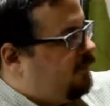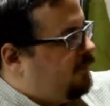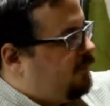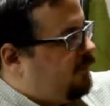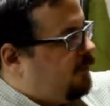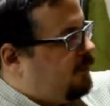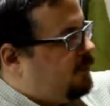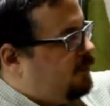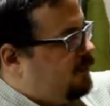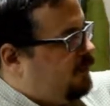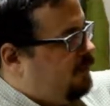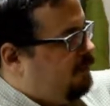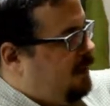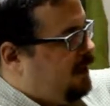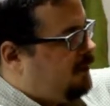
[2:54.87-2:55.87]
first you
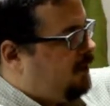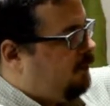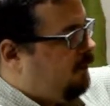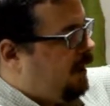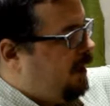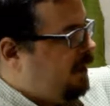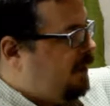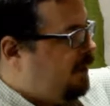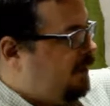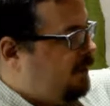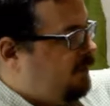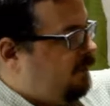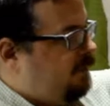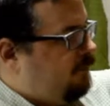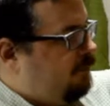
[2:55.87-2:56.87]
would make the gradient
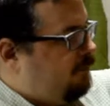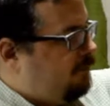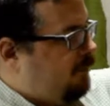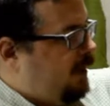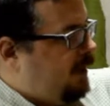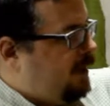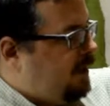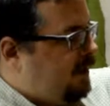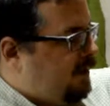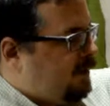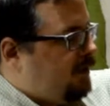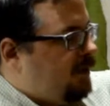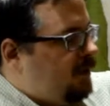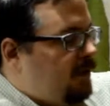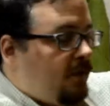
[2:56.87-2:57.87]
bright
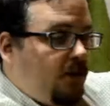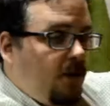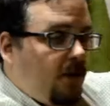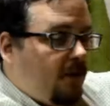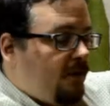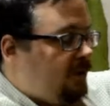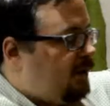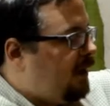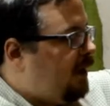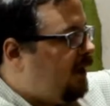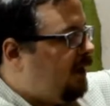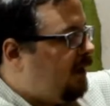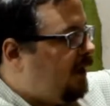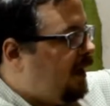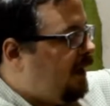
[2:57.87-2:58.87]
here, darker
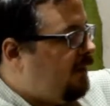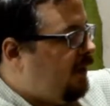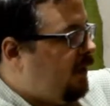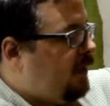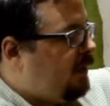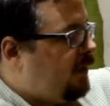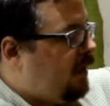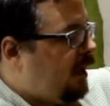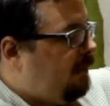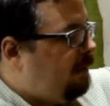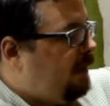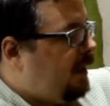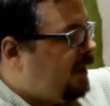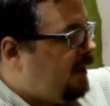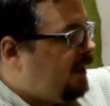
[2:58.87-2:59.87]
there, and then you would come
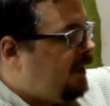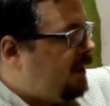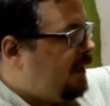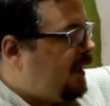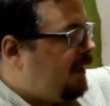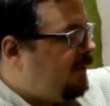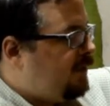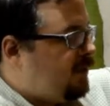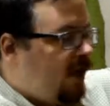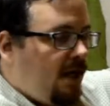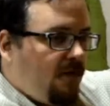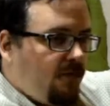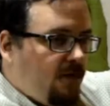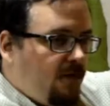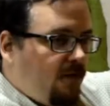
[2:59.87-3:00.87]
back in and add the
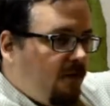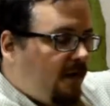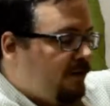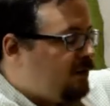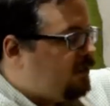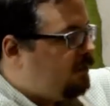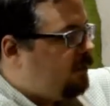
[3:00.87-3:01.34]
shading for the fingers. You